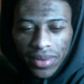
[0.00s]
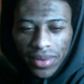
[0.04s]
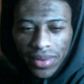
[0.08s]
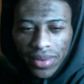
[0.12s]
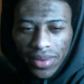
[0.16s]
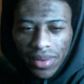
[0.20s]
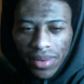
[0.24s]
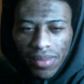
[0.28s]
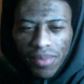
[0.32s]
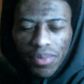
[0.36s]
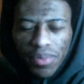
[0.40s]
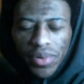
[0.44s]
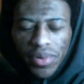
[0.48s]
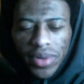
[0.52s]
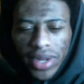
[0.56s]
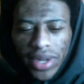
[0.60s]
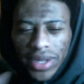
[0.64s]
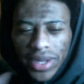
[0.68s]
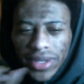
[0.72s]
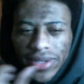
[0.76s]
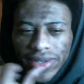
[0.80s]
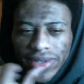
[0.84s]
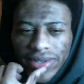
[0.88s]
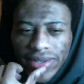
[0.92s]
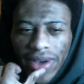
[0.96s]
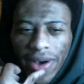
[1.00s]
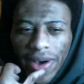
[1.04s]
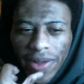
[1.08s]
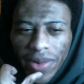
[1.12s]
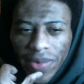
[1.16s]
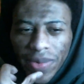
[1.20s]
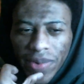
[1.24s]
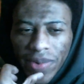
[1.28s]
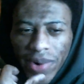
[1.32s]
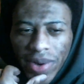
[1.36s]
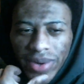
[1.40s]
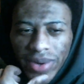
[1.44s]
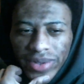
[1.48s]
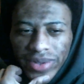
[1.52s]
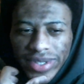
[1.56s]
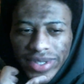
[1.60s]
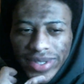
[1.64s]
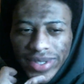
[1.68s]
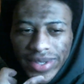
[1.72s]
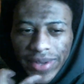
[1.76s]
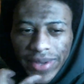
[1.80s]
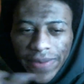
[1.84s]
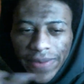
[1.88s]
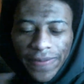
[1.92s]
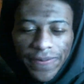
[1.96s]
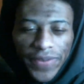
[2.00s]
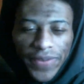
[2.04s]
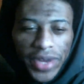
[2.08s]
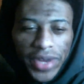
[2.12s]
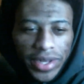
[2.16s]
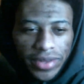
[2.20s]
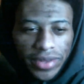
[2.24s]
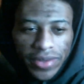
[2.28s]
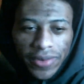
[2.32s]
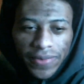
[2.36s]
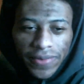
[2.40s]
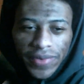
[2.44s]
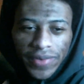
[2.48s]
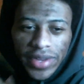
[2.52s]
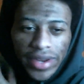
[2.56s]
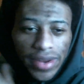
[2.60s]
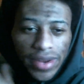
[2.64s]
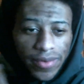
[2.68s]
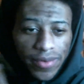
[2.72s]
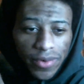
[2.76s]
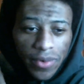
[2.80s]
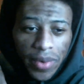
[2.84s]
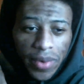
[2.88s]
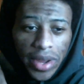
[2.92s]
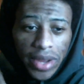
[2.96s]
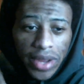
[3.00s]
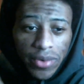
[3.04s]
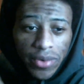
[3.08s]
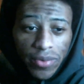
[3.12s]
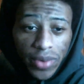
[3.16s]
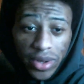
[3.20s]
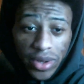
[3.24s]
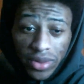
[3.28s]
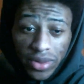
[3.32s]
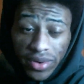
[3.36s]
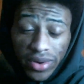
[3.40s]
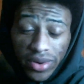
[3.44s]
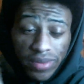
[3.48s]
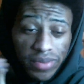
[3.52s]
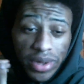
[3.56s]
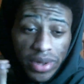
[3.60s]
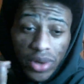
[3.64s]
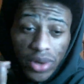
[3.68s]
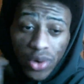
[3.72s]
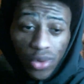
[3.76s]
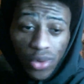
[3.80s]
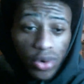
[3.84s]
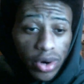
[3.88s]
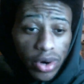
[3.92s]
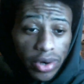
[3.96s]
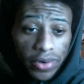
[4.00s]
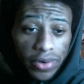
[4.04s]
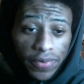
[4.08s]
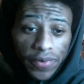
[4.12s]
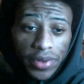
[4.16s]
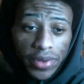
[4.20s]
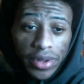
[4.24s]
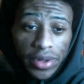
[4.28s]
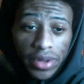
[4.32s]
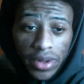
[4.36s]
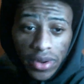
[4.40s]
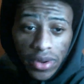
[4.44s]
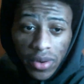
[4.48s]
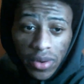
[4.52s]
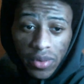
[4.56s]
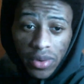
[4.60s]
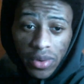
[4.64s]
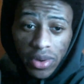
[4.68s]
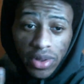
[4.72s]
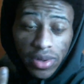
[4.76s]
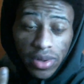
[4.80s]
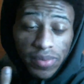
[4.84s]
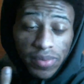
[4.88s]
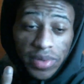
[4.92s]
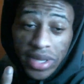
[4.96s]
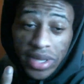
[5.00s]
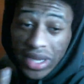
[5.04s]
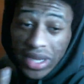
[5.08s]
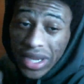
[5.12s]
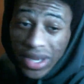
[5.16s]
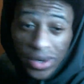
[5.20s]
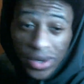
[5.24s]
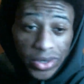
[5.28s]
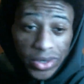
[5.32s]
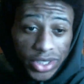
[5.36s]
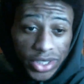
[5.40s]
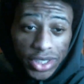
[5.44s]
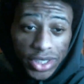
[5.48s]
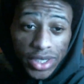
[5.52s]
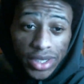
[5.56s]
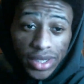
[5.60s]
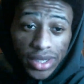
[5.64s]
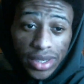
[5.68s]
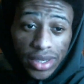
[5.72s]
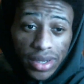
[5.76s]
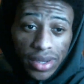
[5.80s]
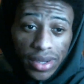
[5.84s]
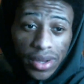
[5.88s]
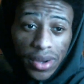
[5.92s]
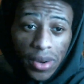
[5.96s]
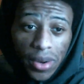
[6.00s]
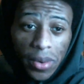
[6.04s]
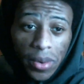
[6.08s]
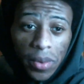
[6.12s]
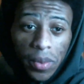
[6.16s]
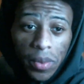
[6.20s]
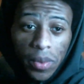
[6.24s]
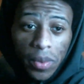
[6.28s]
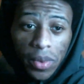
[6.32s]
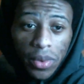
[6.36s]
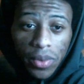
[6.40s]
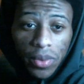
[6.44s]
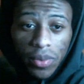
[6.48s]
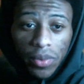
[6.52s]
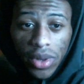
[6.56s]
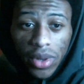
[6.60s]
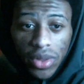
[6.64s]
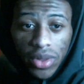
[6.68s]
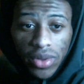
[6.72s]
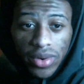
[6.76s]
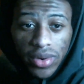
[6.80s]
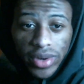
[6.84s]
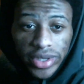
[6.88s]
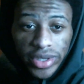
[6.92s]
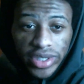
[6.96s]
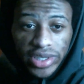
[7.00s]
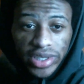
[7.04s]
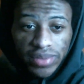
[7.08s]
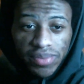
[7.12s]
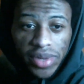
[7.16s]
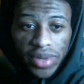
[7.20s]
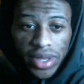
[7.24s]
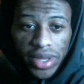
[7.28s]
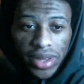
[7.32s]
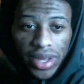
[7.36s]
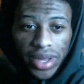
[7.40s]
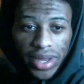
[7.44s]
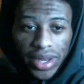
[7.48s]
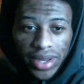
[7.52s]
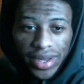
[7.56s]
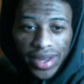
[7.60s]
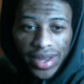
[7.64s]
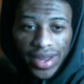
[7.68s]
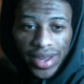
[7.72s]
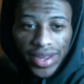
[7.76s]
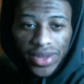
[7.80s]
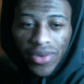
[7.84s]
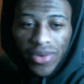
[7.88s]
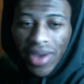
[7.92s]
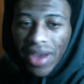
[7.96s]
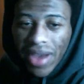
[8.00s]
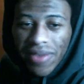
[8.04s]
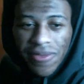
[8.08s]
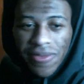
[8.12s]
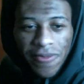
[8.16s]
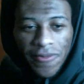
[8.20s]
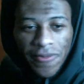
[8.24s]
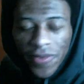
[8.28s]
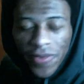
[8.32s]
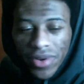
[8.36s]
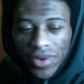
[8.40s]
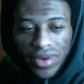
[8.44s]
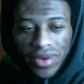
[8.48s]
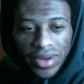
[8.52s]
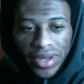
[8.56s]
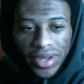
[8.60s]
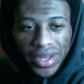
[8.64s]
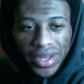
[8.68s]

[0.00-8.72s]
you can write this all around this effective in every way, whether it be photography, whether it be energy, whether it just be like you having fun.